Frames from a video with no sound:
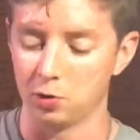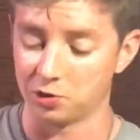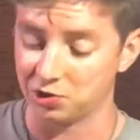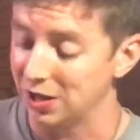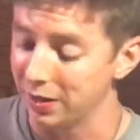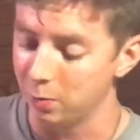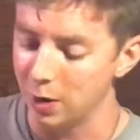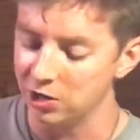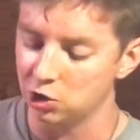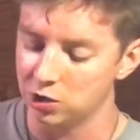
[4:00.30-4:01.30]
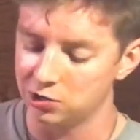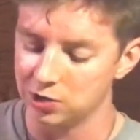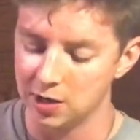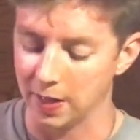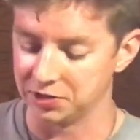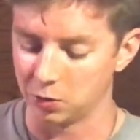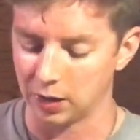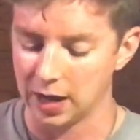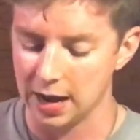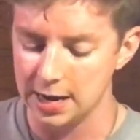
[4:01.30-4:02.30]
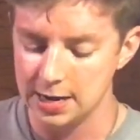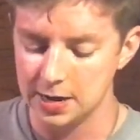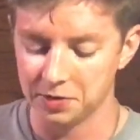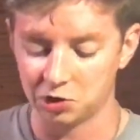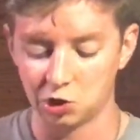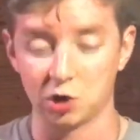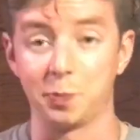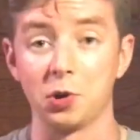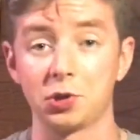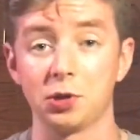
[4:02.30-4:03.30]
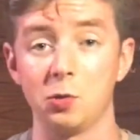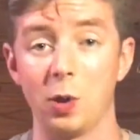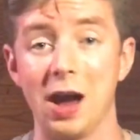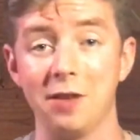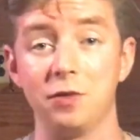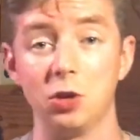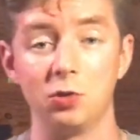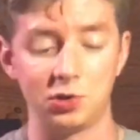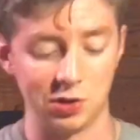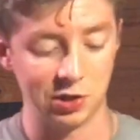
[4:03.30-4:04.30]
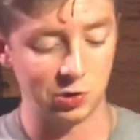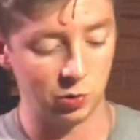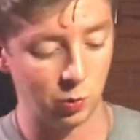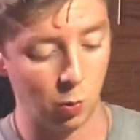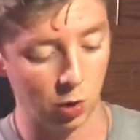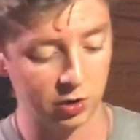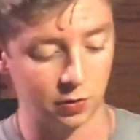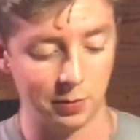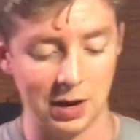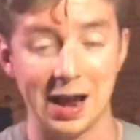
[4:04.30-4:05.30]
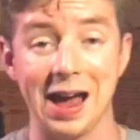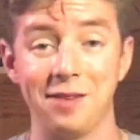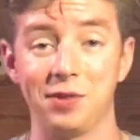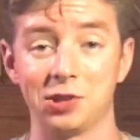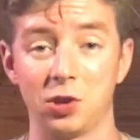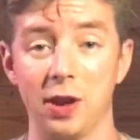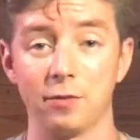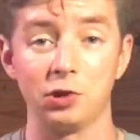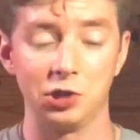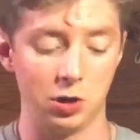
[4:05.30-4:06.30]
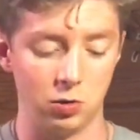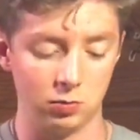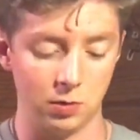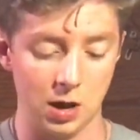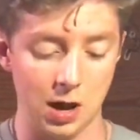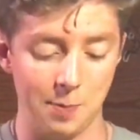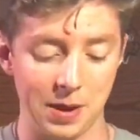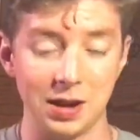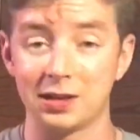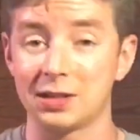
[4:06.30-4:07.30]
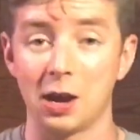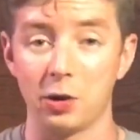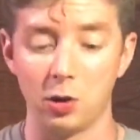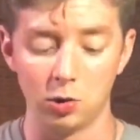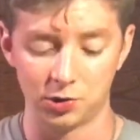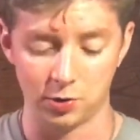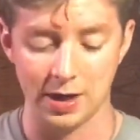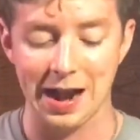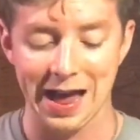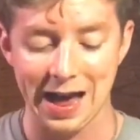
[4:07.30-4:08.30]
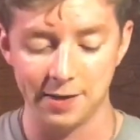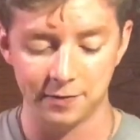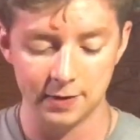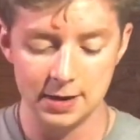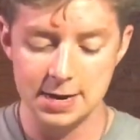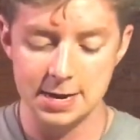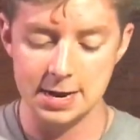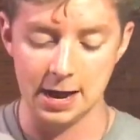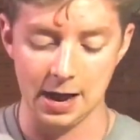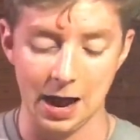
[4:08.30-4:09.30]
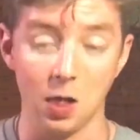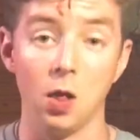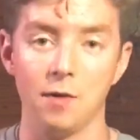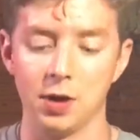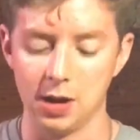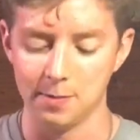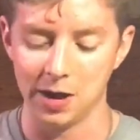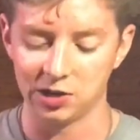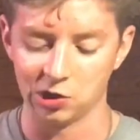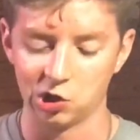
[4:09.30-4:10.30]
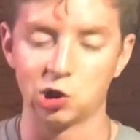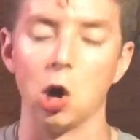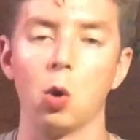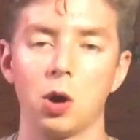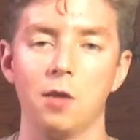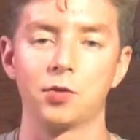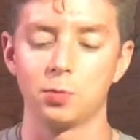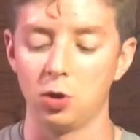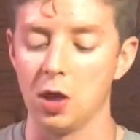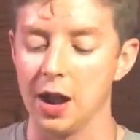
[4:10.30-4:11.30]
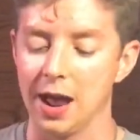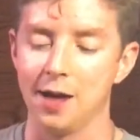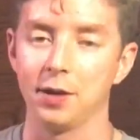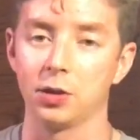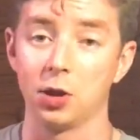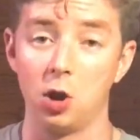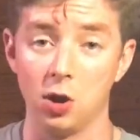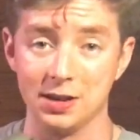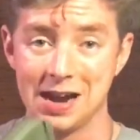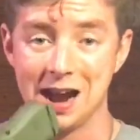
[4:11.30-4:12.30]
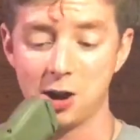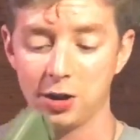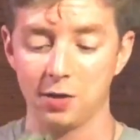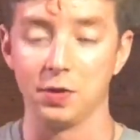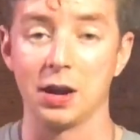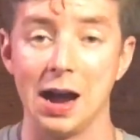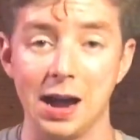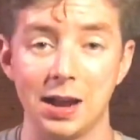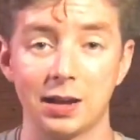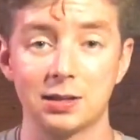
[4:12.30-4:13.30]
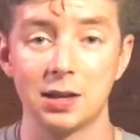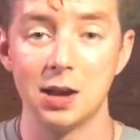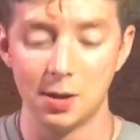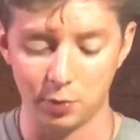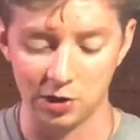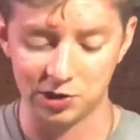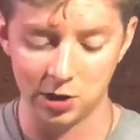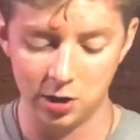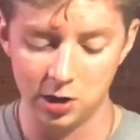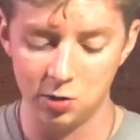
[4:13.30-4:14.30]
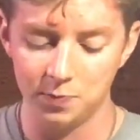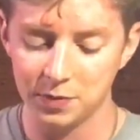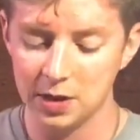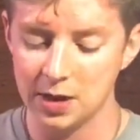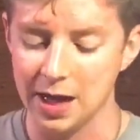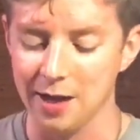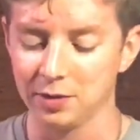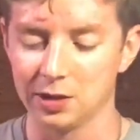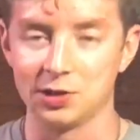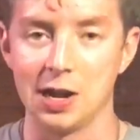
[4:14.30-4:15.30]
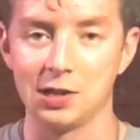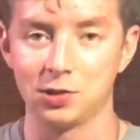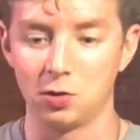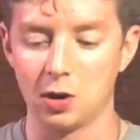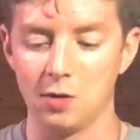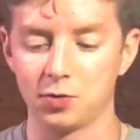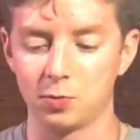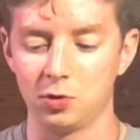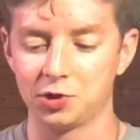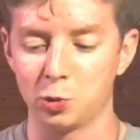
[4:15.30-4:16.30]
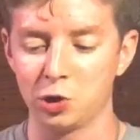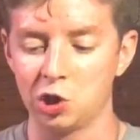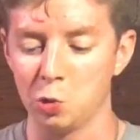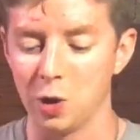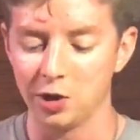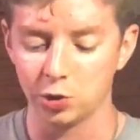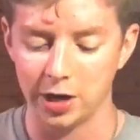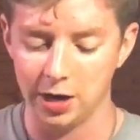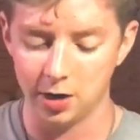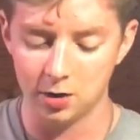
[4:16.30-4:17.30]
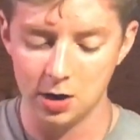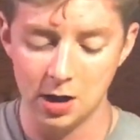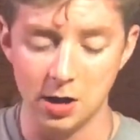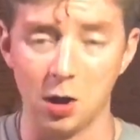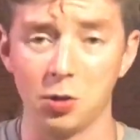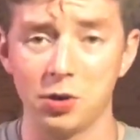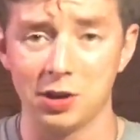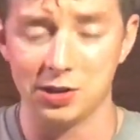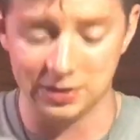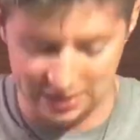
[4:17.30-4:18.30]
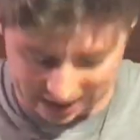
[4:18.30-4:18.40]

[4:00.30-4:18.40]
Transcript: are selling wedges. That's okay. This is just personally what I've used, and this is what works for me. I have this on every single appendix carry holster that I have. I love it. It makes it so comfortable not having the entirety of the Kydex pressing on you. Having this nice little comfortable squishy wedge right here. Not only does it